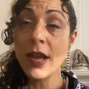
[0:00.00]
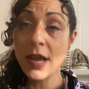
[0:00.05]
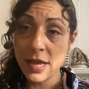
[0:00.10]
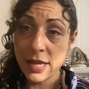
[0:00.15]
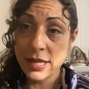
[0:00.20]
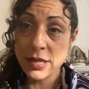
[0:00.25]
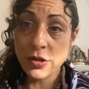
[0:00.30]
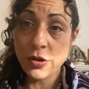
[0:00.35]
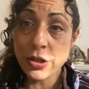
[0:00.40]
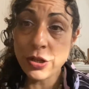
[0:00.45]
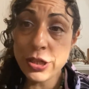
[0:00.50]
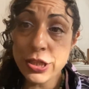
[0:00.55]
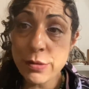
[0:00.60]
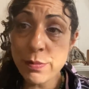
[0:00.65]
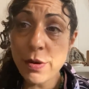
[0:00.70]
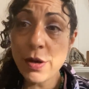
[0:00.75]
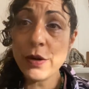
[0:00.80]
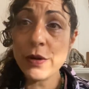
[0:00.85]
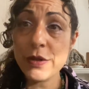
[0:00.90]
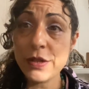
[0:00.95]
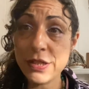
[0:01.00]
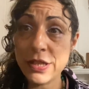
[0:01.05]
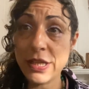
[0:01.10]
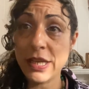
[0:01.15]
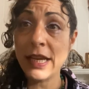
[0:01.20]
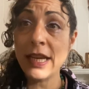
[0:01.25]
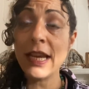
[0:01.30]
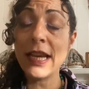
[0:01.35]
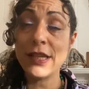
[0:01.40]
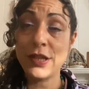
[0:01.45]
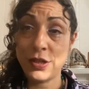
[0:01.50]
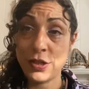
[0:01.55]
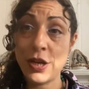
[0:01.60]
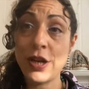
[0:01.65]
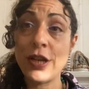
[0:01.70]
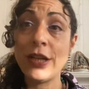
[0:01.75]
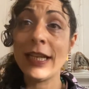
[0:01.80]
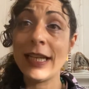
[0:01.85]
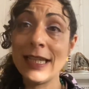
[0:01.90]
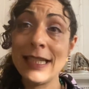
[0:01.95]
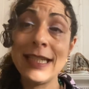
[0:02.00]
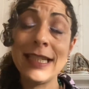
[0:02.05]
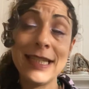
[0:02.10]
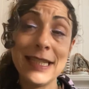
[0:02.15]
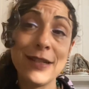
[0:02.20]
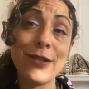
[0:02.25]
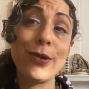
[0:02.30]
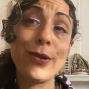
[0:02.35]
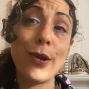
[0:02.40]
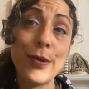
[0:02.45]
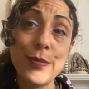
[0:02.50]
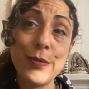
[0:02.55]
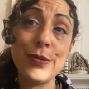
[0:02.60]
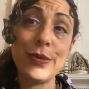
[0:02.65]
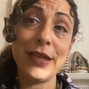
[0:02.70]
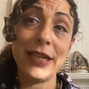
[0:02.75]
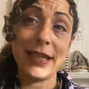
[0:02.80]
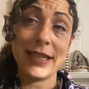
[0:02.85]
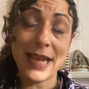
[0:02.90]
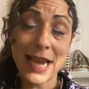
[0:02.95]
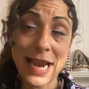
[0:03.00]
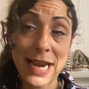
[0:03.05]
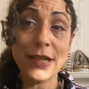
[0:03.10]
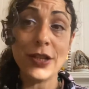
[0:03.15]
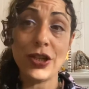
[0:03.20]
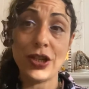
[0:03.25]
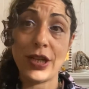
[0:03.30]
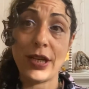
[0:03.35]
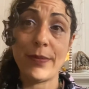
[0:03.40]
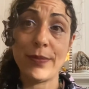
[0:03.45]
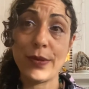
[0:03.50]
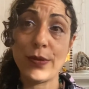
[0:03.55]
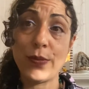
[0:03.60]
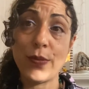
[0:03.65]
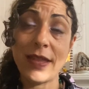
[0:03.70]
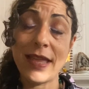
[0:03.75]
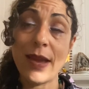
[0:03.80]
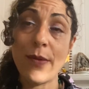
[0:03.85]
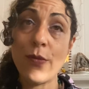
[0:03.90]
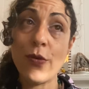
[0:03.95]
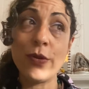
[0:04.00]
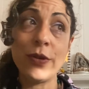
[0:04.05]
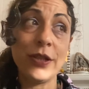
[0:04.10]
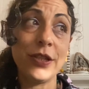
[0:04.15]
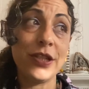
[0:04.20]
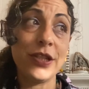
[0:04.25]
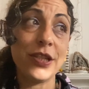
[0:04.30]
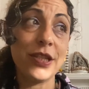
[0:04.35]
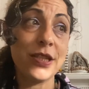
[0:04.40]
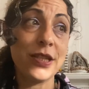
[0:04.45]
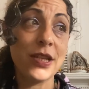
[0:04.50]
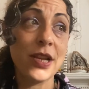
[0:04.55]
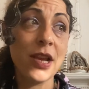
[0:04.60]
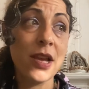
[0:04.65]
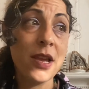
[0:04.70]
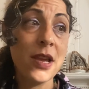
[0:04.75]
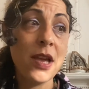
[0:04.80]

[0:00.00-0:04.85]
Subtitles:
You're not a democracy, it's turning into global dictatorships where they want to just